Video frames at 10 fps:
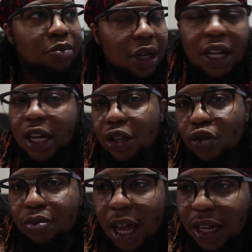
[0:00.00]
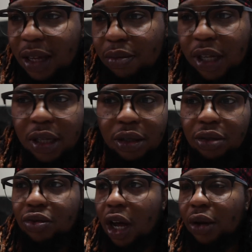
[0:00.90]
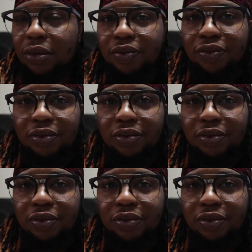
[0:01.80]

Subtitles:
But nigga, you making me, you know,